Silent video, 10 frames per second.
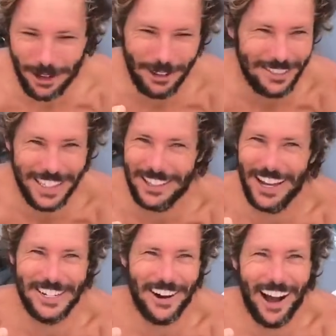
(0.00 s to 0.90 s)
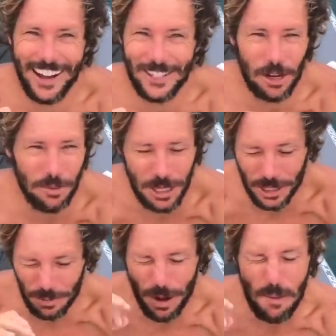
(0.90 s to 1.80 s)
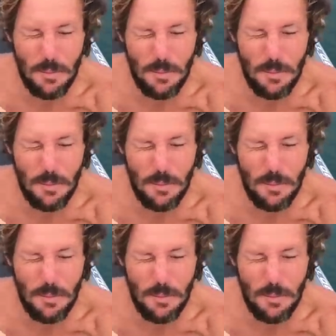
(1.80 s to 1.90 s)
I don't even think you had your eyes open, and just by